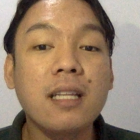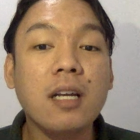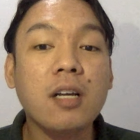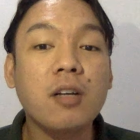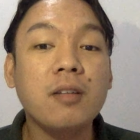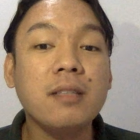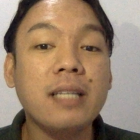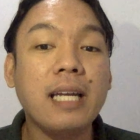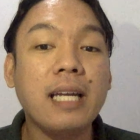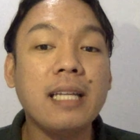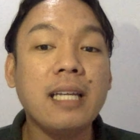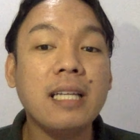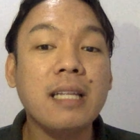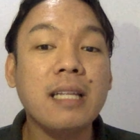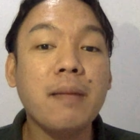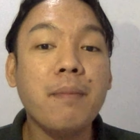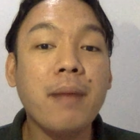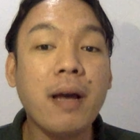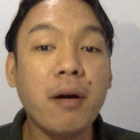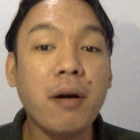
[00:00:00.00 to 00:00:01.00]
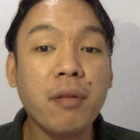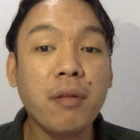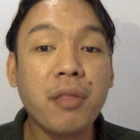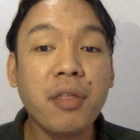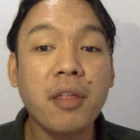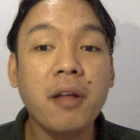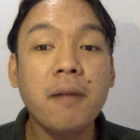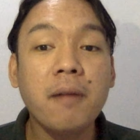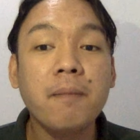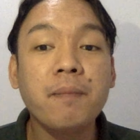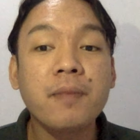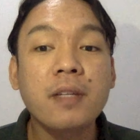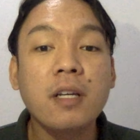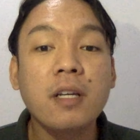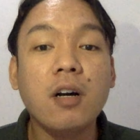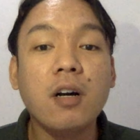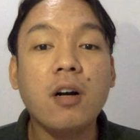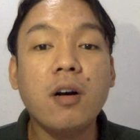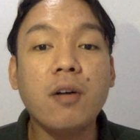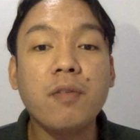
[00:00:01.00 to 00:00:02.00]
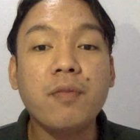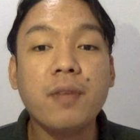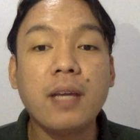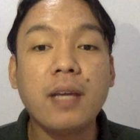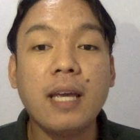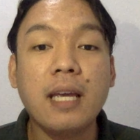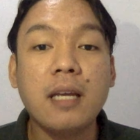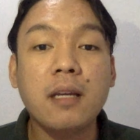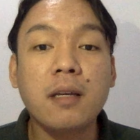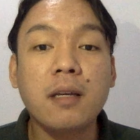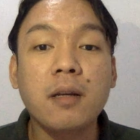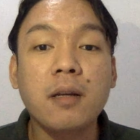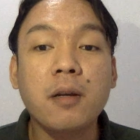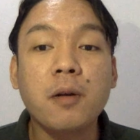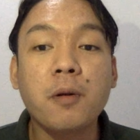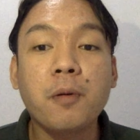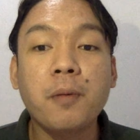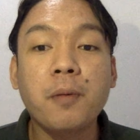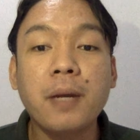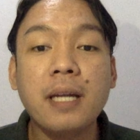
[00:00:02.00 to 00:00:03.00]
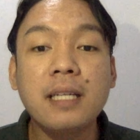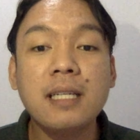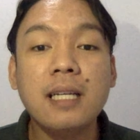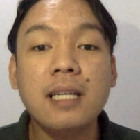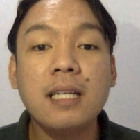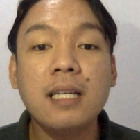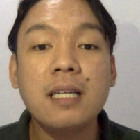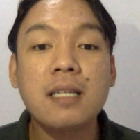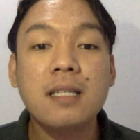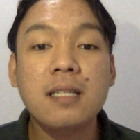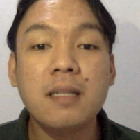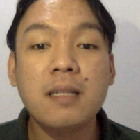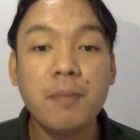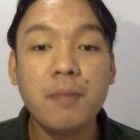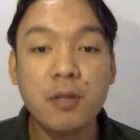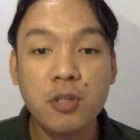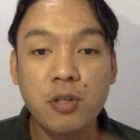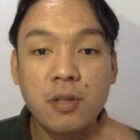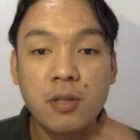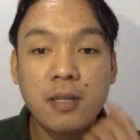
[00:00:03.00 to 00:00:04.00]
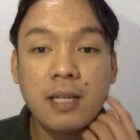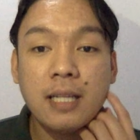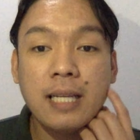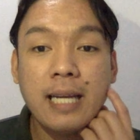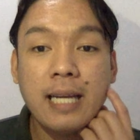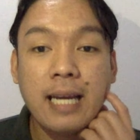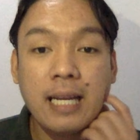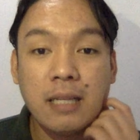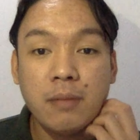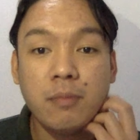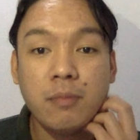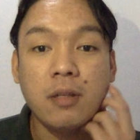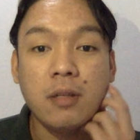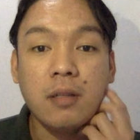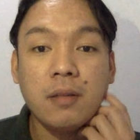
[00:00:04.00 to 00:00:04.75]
containing the mouth of a radially symmetrical animal.